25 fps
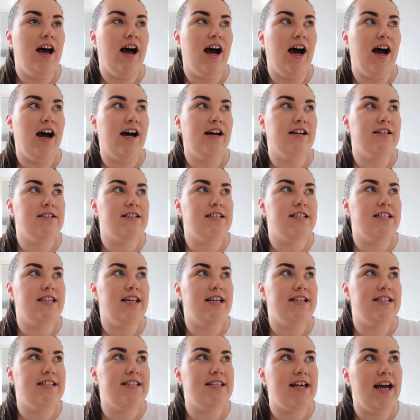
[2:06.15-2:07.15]
and
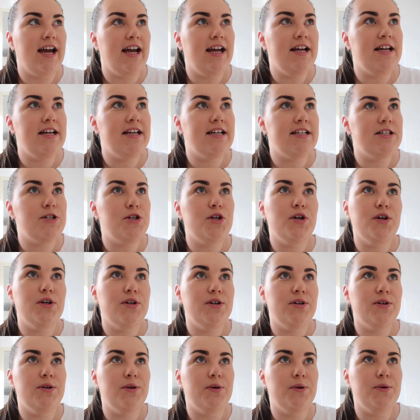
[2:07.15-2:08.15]
they say
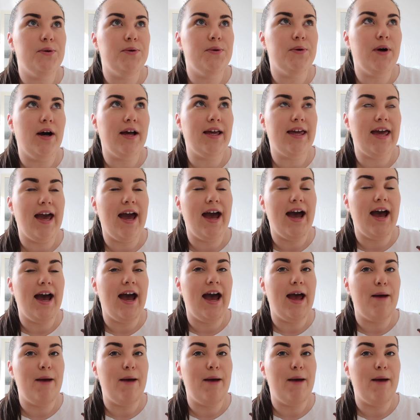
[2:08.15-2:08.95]
to get